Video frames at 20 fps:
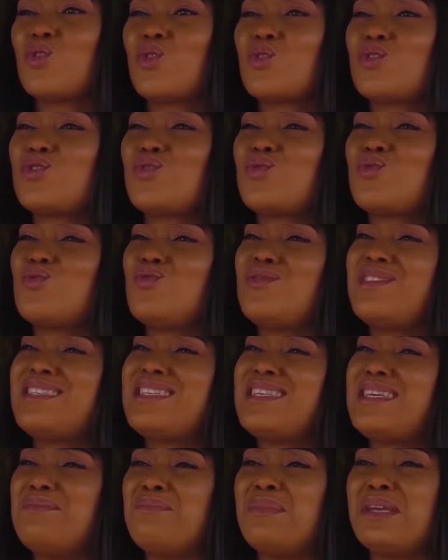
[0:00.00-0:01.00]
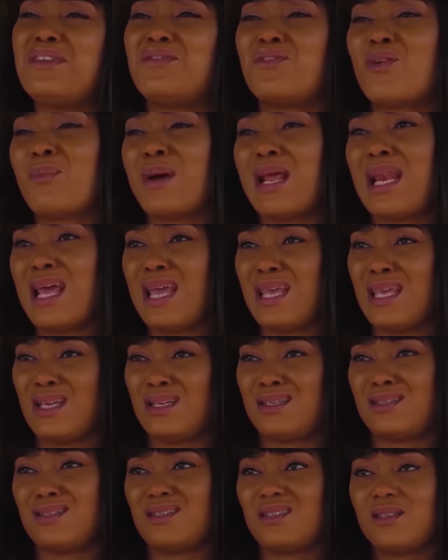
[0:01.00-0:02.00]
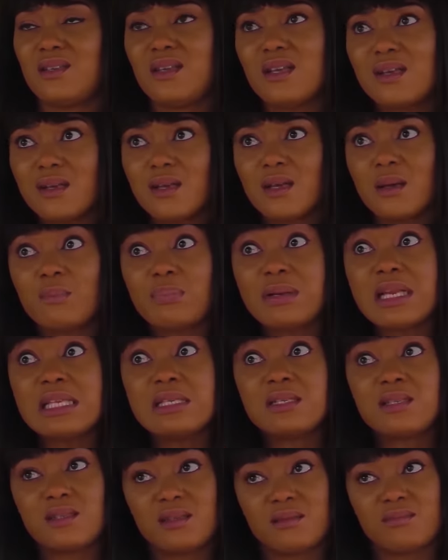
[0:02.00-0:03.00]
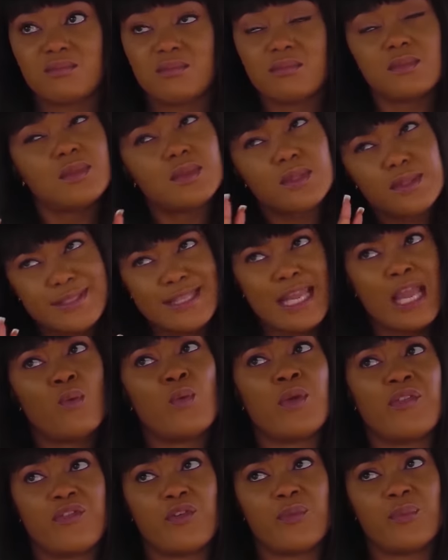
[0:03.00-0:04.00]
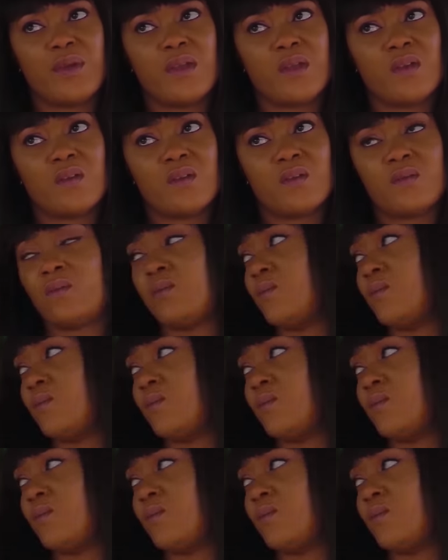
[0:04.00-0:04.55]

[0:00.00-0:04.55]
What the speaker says: are just too timid for my liking. Please, stay away from me.